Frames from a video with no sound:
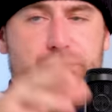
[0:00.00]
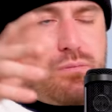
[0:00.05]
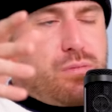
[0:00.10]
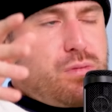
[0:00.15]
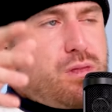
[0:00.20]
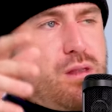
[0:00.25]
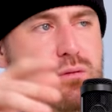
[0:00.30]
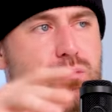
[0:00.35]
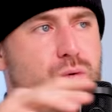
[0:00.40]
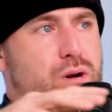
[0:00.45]

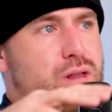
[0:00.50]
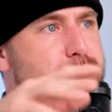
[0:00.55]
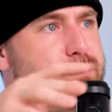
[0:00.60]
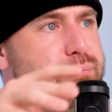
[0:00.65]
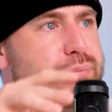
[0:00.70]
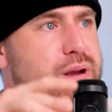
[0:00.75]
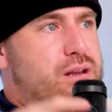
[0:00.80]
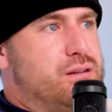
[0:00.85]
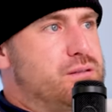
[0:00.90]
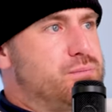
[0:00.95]
Okay. One of the
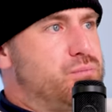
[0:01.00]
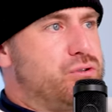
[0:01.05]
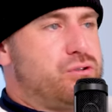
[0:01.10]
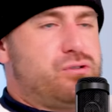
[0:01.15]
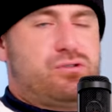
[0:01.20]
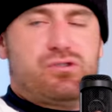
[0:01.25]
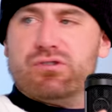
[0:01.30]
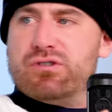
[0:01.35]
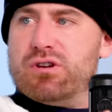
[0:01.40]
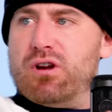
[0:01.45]
biggest
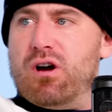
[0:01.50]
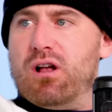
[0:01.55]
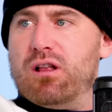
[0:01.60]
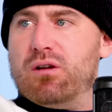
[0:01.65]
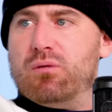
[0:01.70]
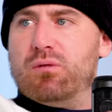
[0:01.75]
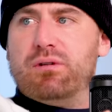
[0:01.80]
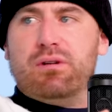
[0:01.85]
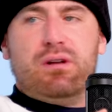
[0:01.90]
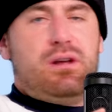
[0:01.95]
producers in
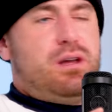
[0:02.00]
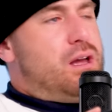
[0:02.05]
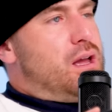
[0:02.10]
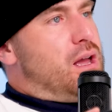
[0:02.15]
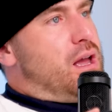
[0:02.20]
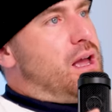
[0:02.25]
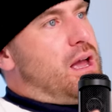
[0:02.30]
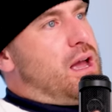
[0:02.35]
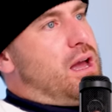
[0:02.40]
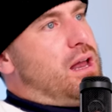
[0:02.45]
Hollywood.
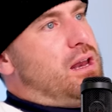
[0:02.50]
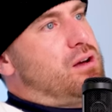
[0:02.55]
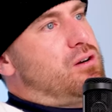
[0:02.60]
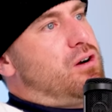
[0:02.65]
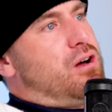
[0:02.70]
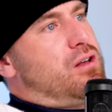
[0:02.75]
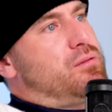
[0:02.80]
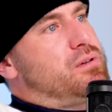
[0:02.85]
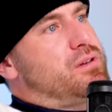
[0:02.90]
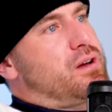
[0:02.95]
Okay. And he
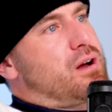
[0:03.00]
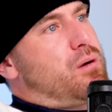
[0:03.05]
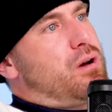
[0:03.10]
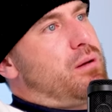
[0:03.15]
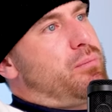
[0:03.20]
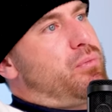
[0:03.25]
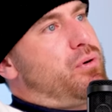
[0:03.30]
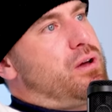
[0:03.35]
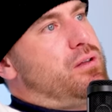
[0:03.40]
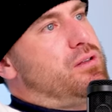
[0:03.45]
calls me. He's like, I
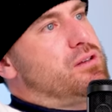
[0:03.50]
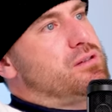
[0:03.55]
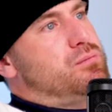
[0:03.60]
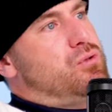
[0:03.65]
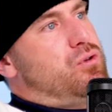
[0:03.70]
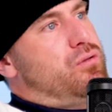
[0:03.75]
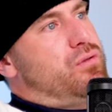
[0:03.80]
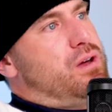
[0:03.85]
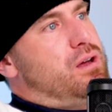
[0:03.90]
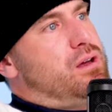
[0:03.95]
want to put you in this
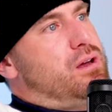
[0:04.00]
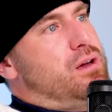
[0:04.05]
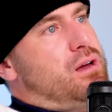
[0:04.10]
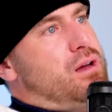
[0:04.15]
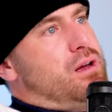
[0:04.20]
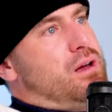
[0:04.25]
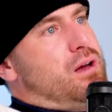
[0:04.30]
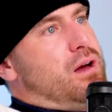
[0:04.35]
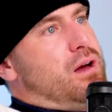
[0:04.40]
movie.